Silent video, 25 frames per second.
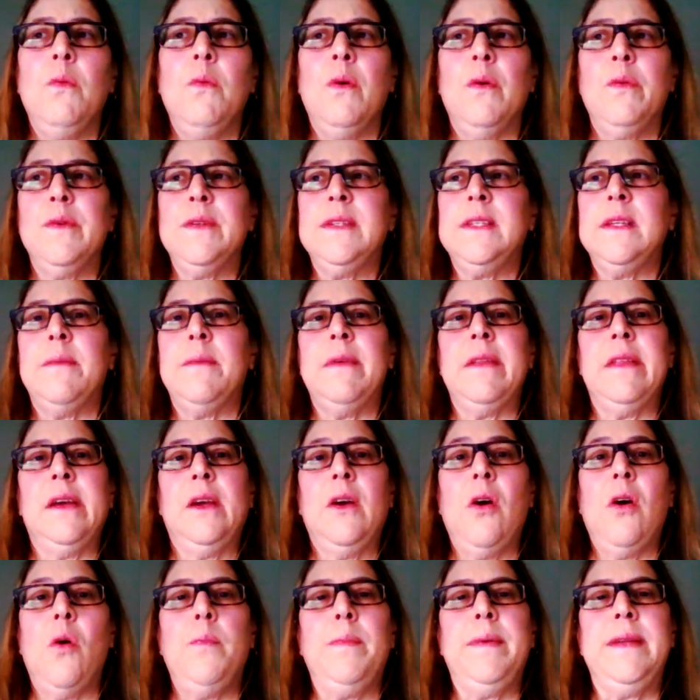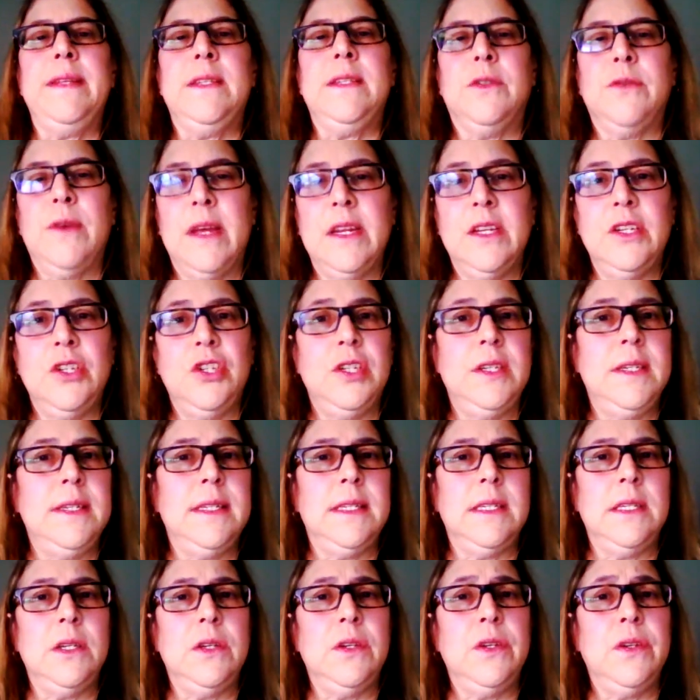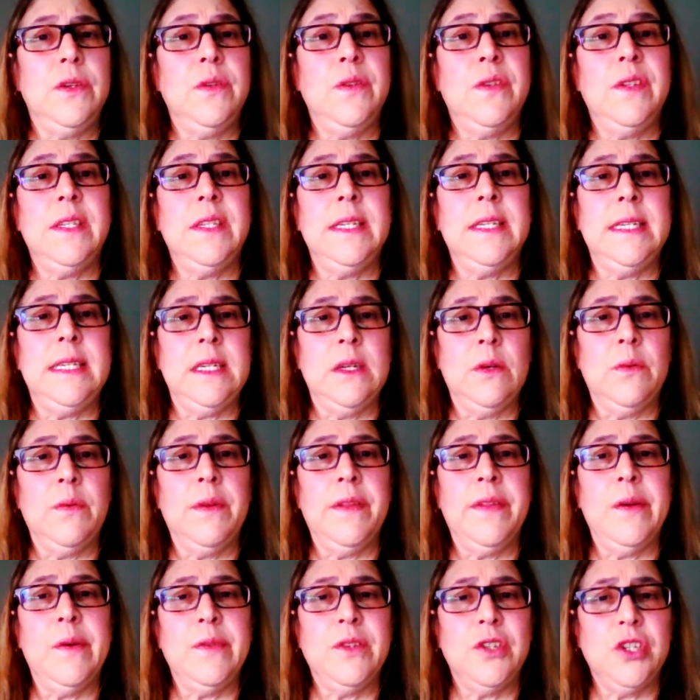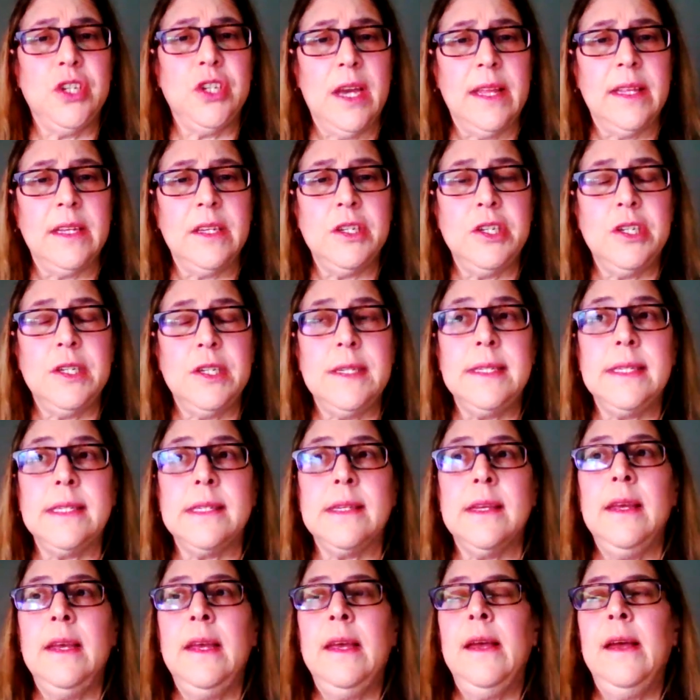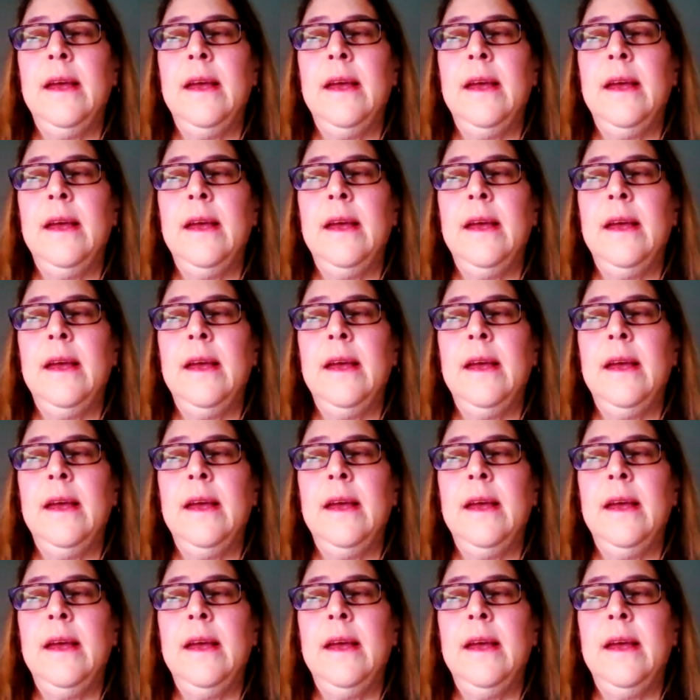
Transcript: What were some of the coping strategies you used to deal with those challenges?